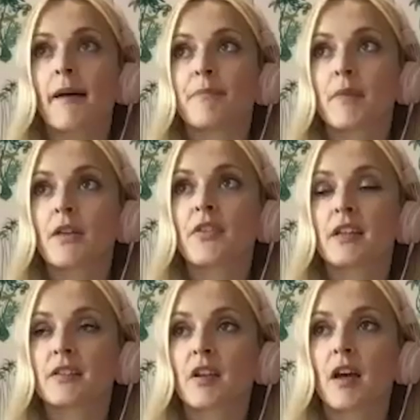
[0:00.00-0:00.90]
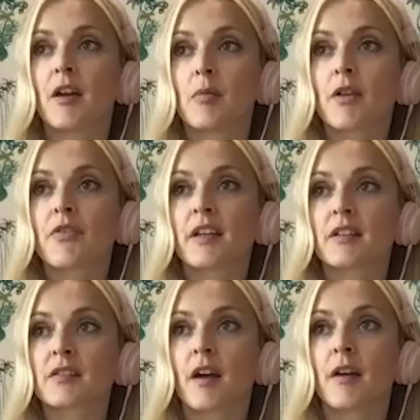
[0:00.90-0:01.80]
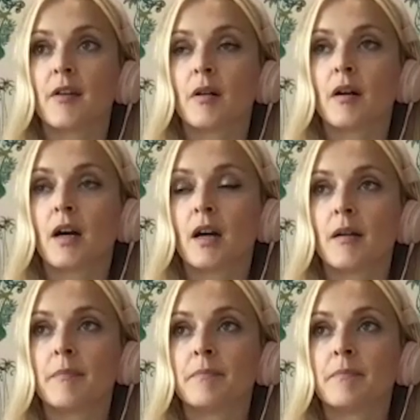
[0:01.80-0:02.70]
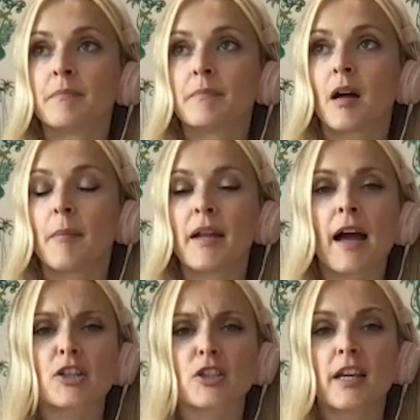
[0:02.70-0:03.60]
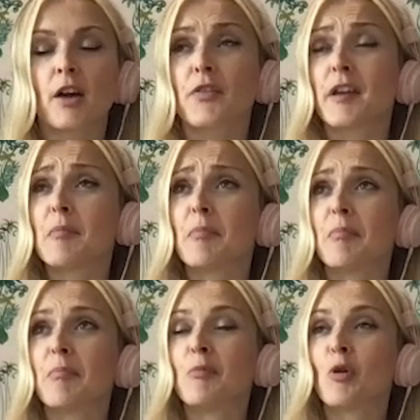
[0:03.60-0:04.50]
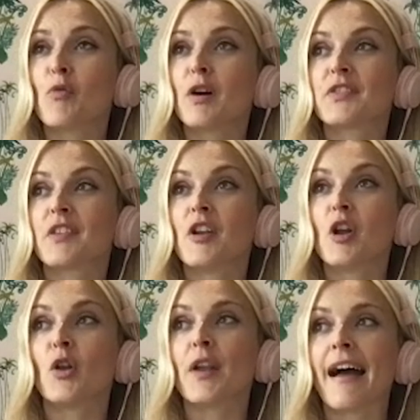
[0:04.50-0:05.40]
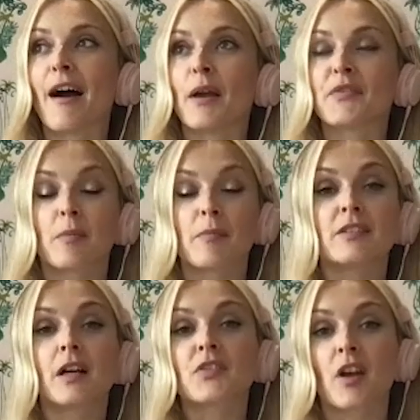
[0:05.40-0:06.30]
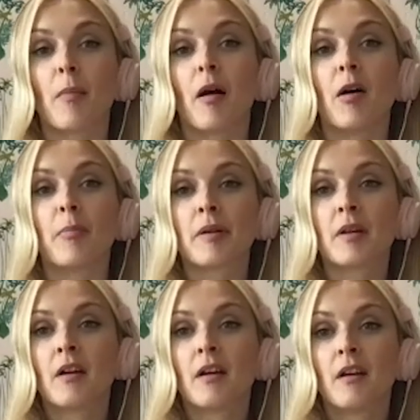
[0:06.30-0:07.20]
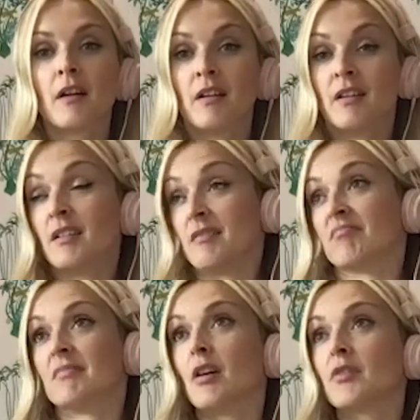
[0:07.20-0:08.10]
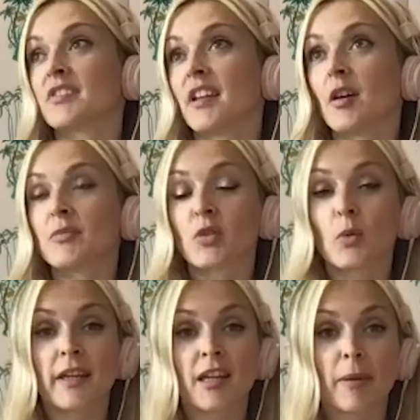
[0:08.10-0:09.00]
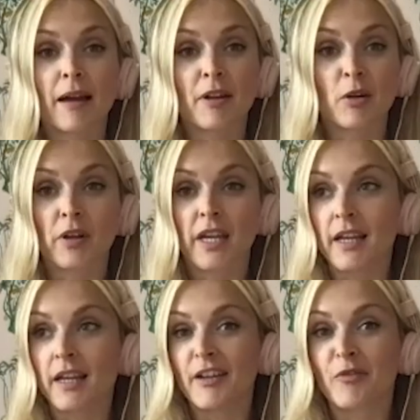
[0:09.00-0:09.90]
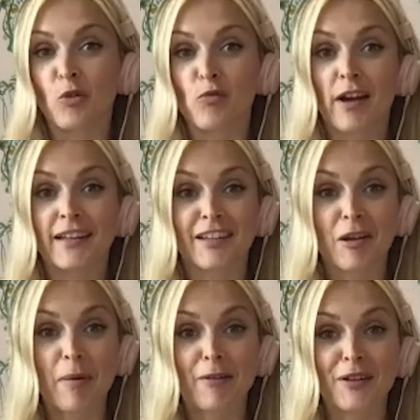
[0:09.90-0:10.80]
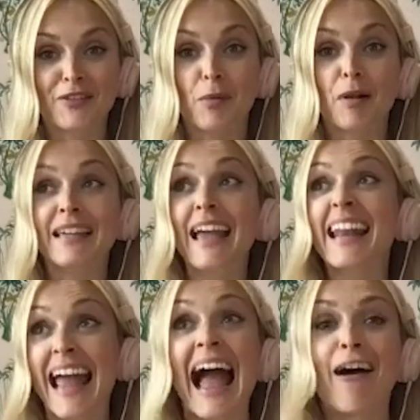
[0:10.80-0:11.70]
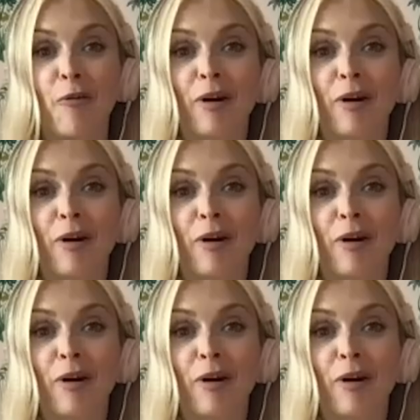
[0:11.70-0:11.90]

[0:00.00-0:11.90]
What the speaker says: I think so. I mean, actually, I think more often than not now, if something does come up, I'll just end up talking about it on here or writing about it. So I'll get it out.